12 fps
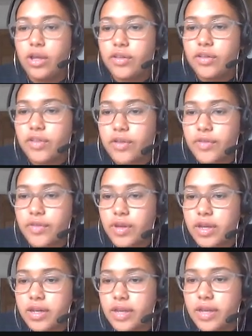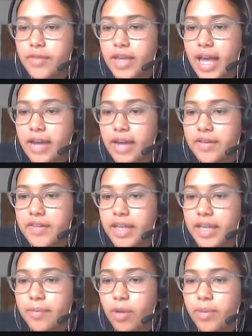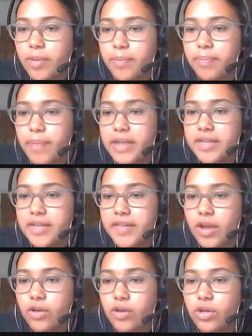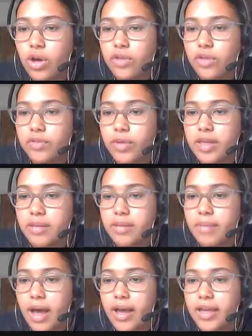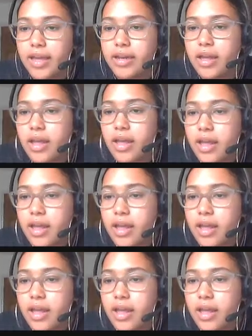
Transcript: So if you can see, probably better see it on your screen than mine,